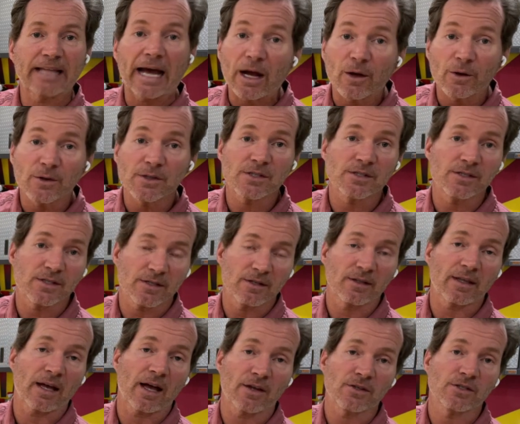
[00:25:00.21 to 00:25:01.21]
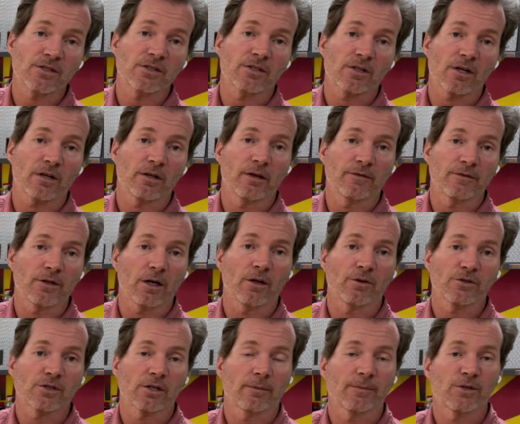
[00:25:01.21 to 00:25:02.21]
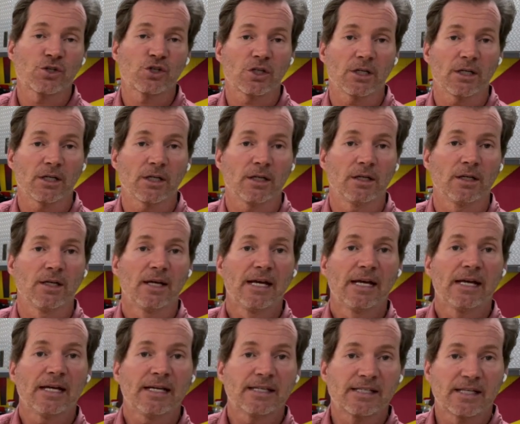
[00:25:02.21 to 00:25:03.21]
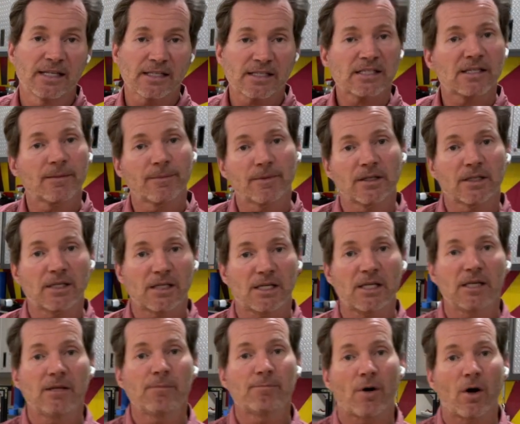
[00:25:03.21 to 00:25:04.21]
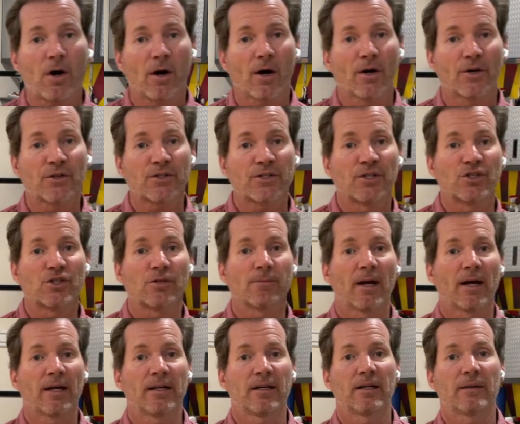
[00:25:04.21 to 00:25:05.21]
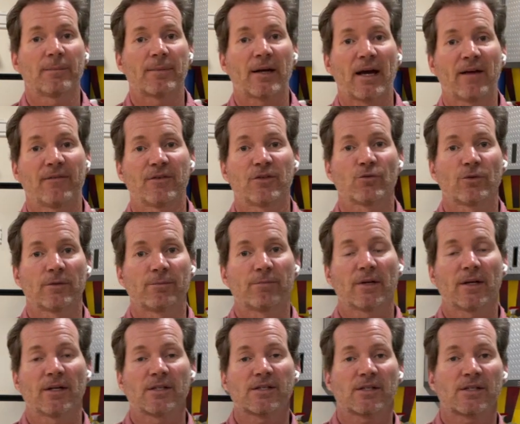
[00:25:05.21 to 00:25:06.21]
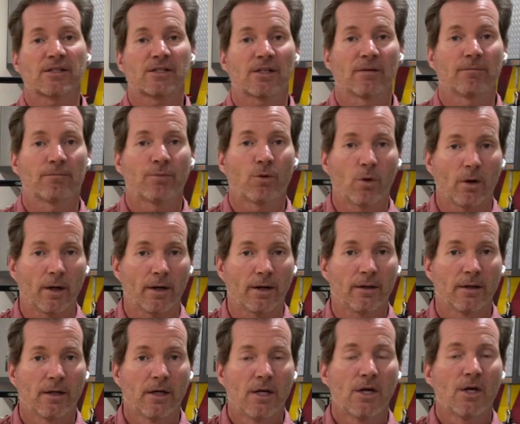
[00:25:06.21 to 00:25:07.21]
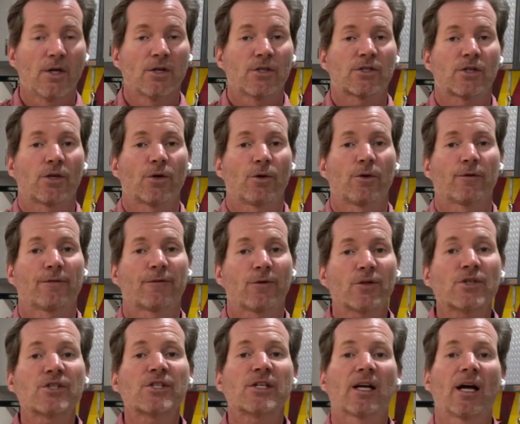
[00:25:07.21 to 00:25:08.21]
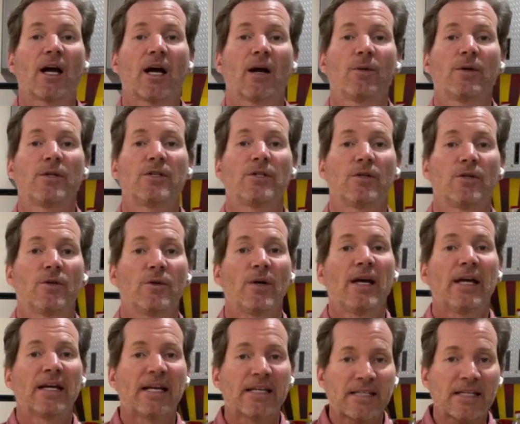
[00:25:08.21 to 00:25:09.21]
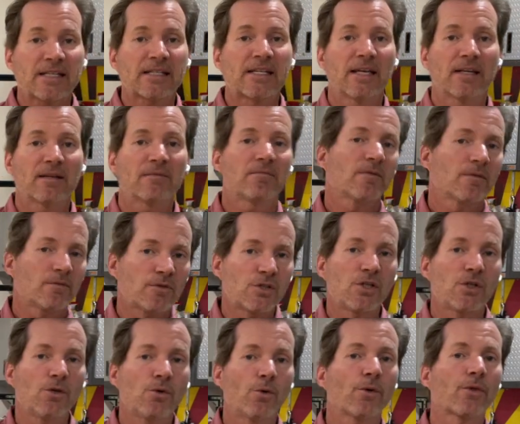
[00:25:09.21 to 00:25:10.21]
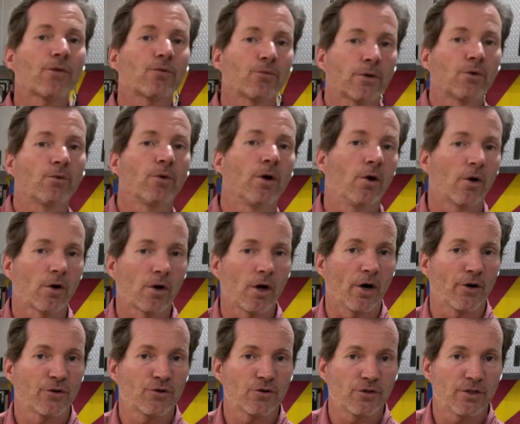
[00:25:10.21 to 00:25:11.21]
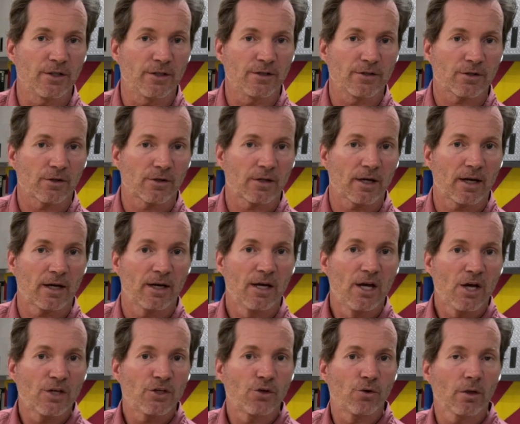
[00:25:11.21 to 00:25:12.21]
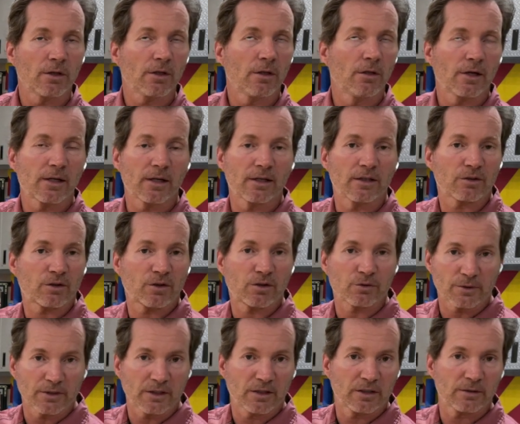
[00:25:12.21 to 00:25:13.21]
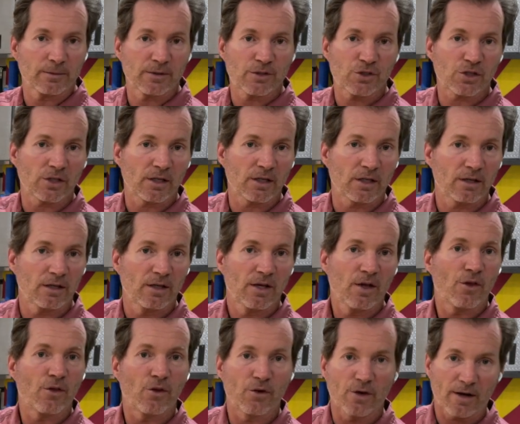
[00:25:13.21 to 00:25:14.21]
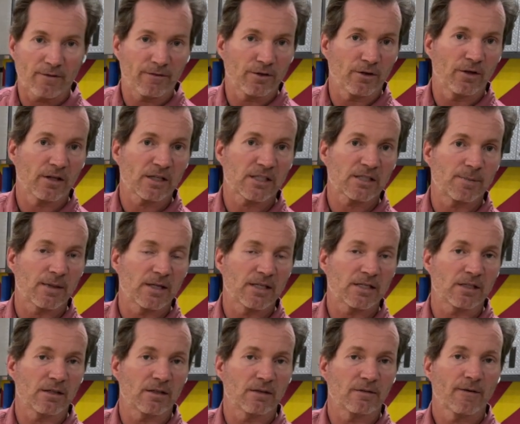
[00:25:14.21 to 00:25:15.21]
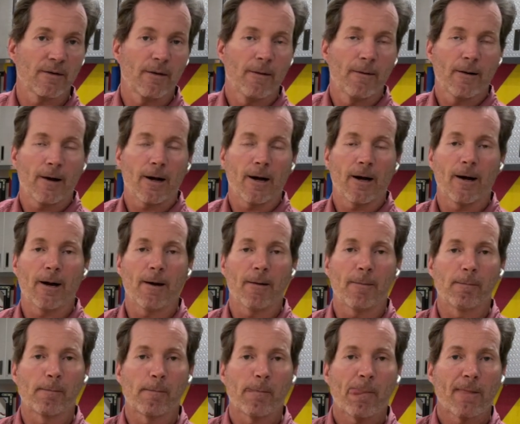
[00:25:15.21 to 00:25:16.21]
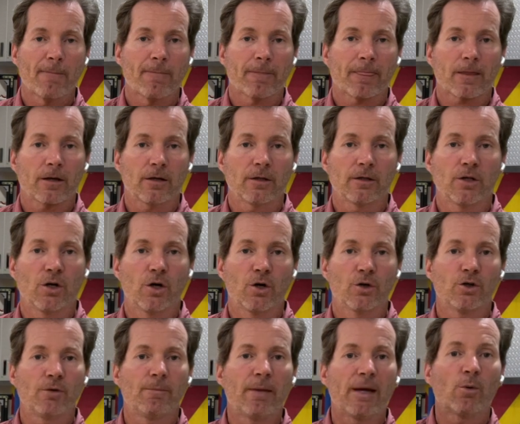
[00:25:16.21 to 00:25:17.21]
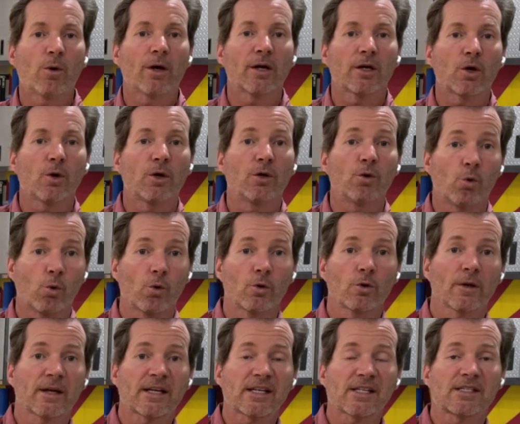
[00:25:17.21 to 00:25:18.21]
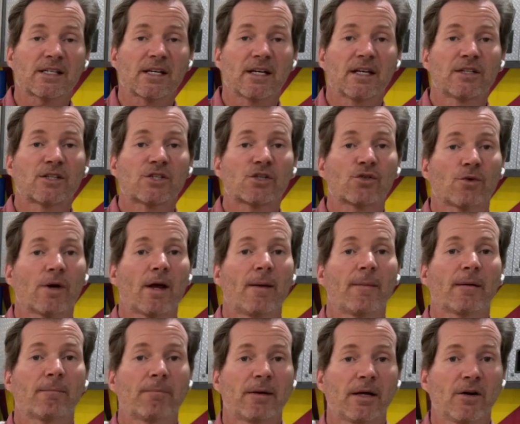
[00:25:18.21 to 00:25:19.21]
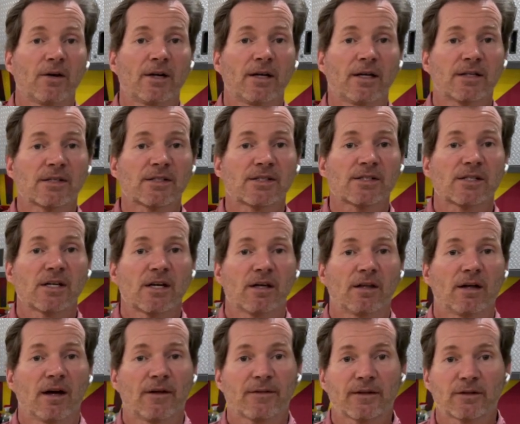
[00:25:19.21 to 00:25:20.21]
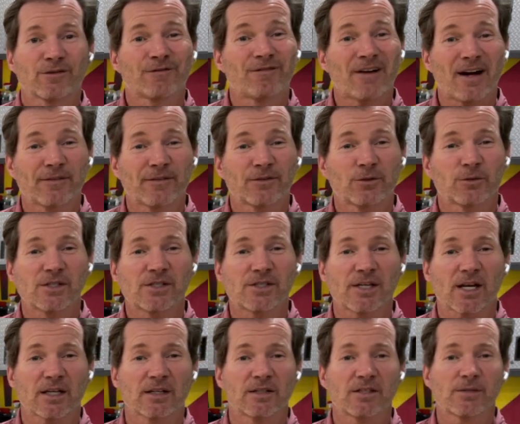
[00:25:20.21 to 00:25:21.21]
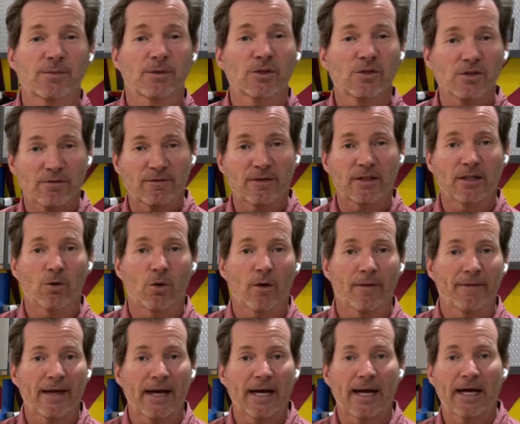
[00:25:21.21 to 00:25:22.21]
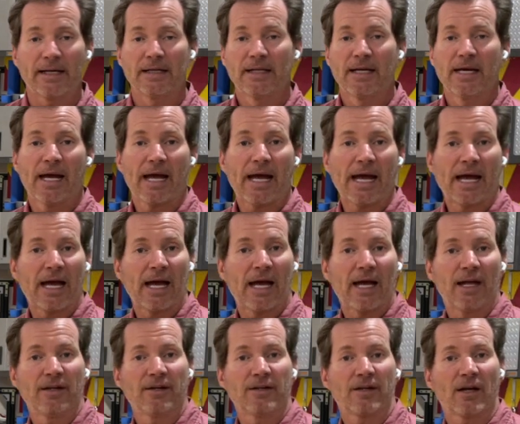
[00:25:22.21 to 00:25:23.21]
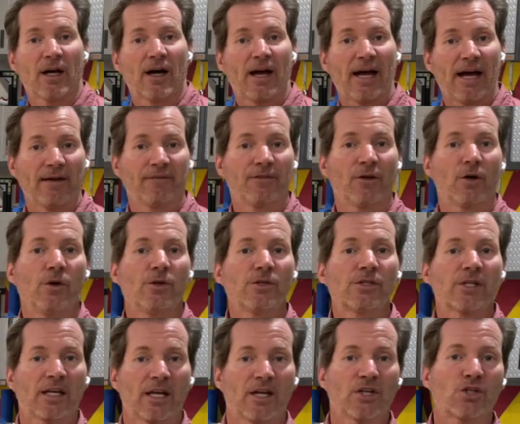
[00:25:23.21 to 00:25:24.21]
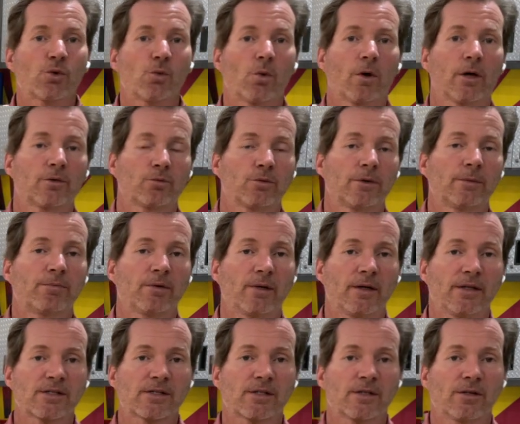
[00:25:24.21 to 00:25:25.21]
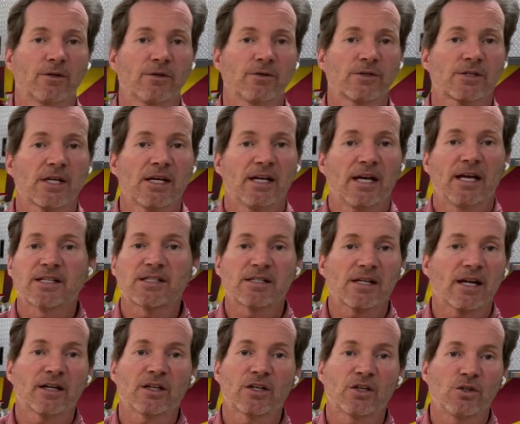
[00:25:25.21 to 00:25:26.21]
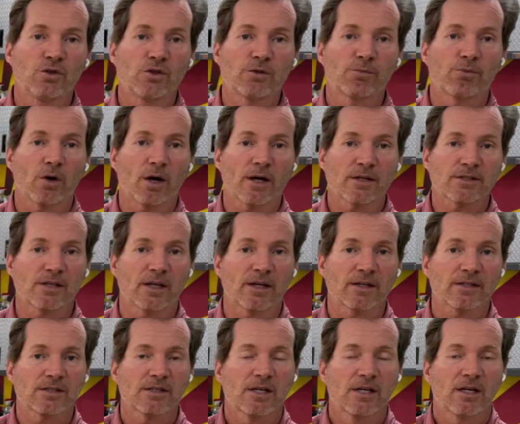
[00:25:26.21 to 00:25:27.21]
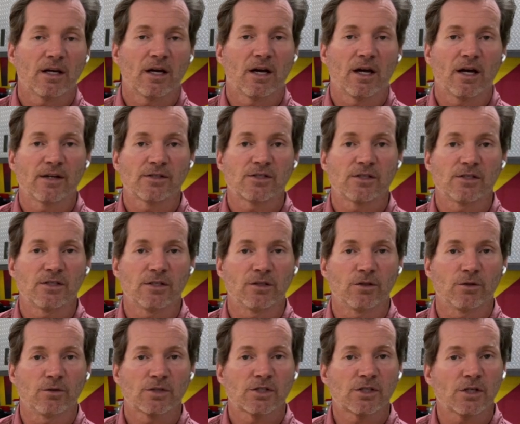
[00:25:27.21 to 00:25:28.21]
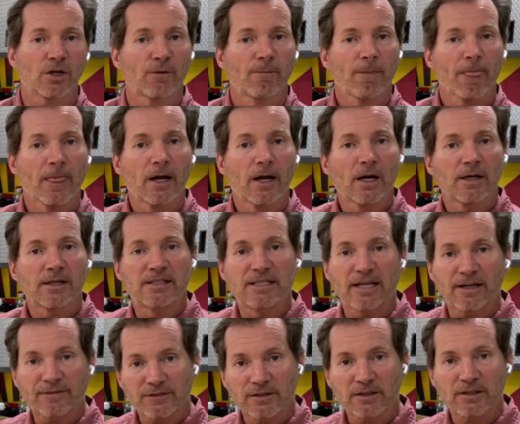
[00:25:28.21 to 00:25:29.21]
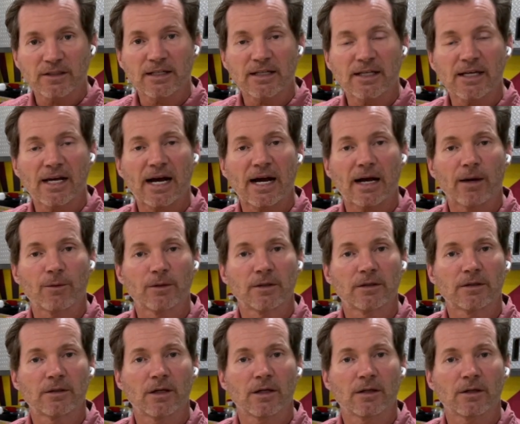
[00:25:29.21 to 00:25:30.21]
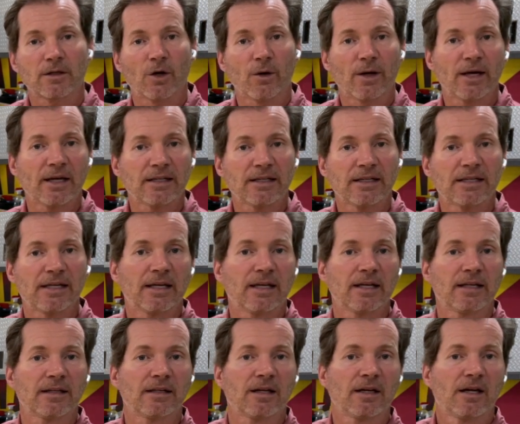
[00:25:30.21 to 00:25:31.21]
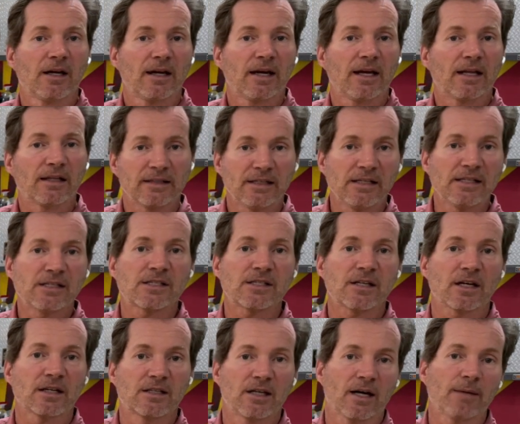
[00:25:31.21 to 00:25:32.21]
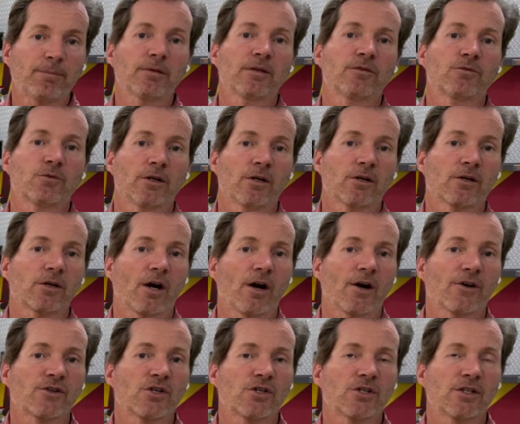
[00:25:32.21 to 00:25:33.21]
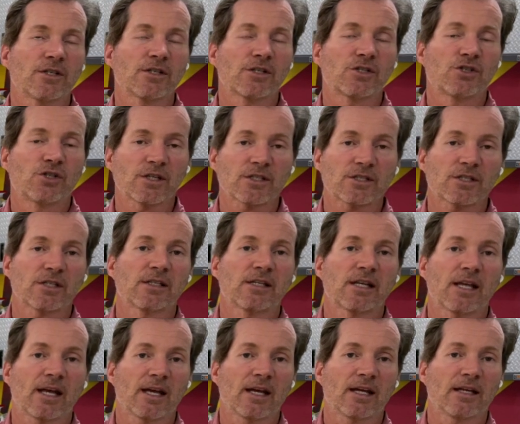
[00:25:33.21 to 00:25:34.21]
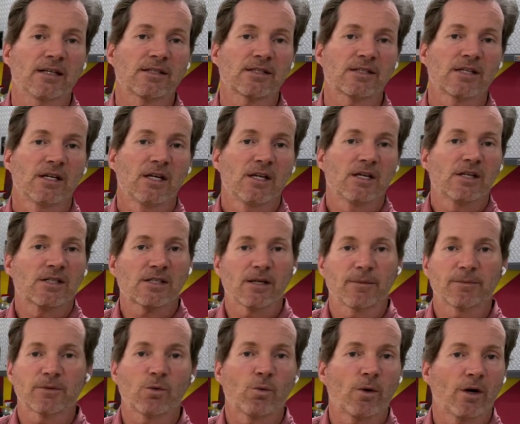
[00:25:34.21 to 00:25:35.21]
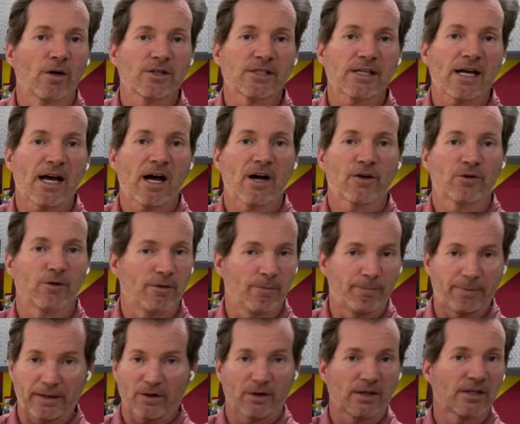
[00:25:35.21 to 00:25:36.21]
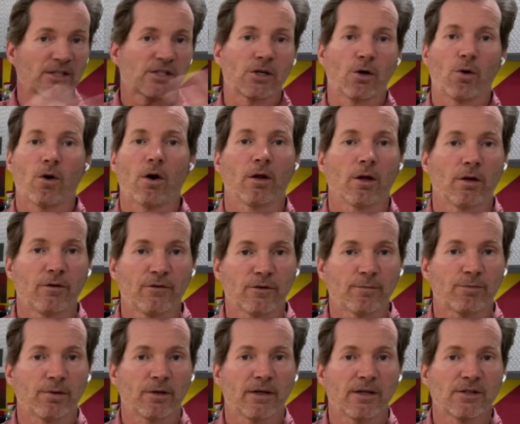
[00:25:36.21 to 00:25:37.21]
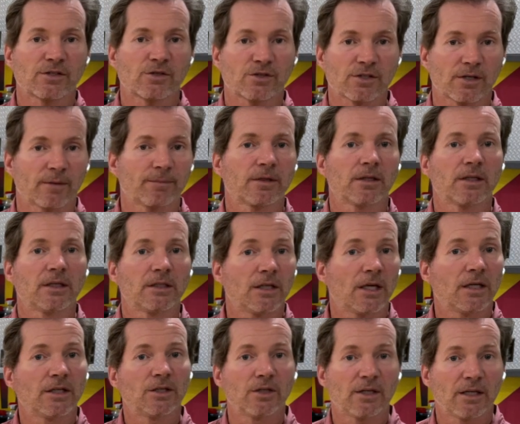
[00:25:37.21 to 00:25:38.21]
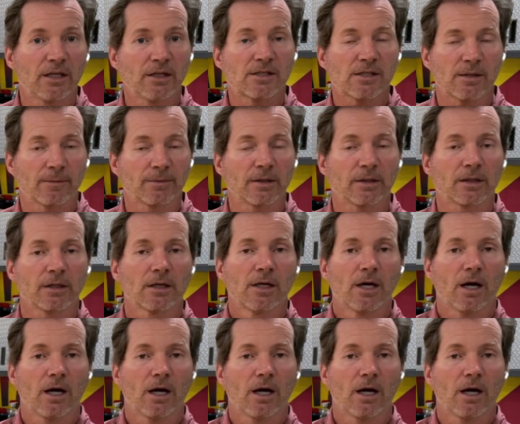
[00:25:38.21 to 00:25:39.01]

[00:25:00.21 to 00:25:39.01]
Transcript: thousands and thousands of dollars on a machine, is get some of the key parts that you might end up having to replace at some point. So the first thing I would do is I'd get 2 or 3 rail cartridges, okay? You're only looking at 3 on the machine. They're not very expensive. Um, you may want to go ahead and order, like I said, ceramic bearings. I think they're 5/32, but there's a video on that. And have those in case you want to replace those. It's not a huge process to do. So definitely I would go ahead and get at least a couple of rail cartridges just in case something wears out or the bearings go all over the place or something and you need something